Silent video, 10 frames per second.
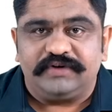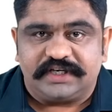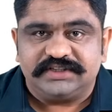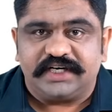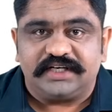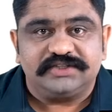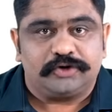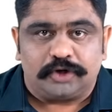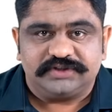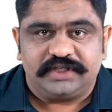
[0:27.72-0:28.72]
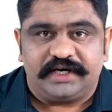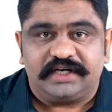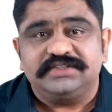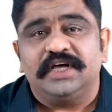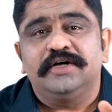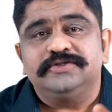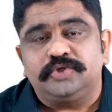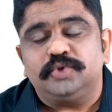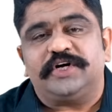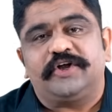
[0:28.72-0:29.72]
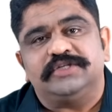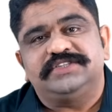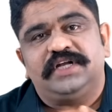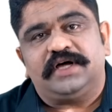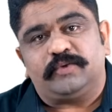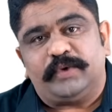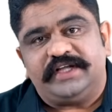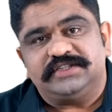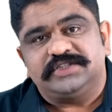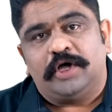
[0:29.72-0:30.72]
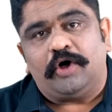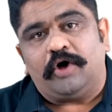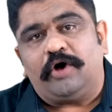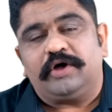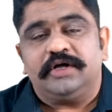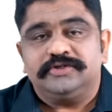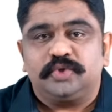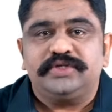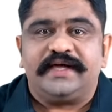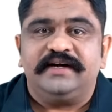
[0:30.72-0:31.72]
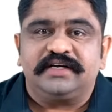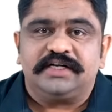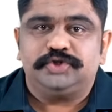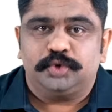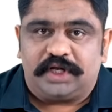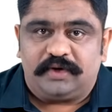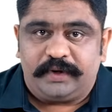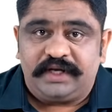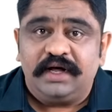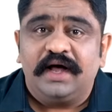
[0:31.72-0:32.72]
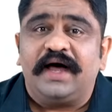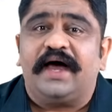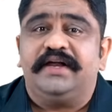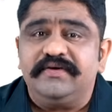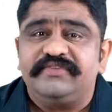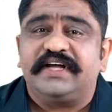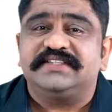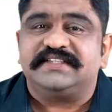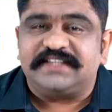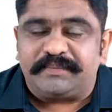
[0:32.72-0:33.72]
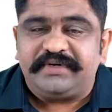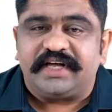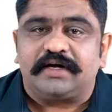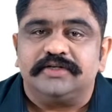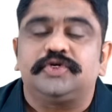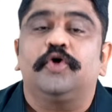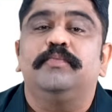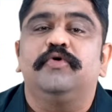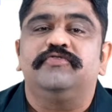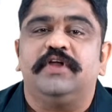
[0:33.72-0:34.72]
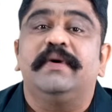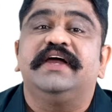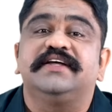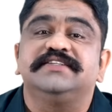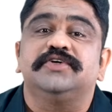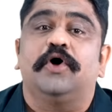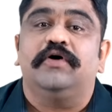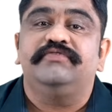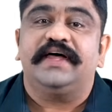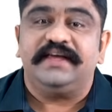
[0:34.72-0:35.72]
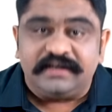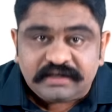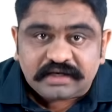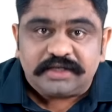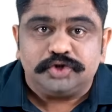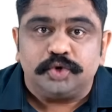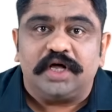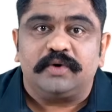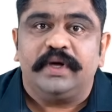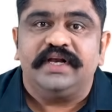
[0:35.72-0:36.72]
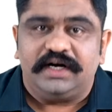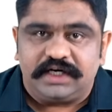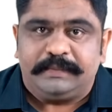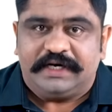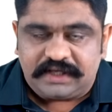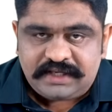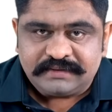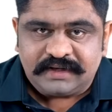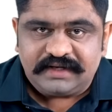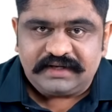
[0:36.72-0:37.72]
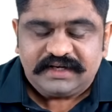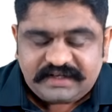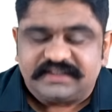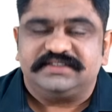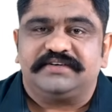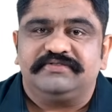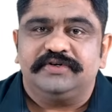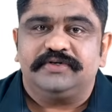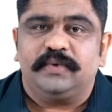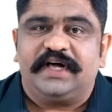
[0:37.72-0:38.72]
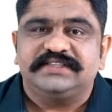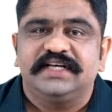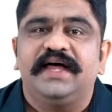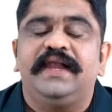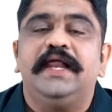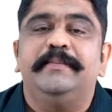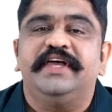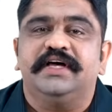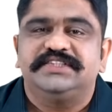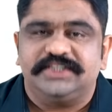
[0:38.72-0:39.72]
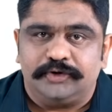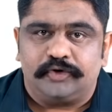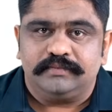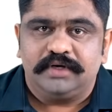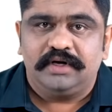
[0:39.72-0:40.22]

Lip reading: pharyngitis or tonsillitis through the tonsillar veins or through the internal jugular vein, and if there is a septic thrombophlebitis of the internal jugular vein ultimately, it is referred to as Lemierre syndrome.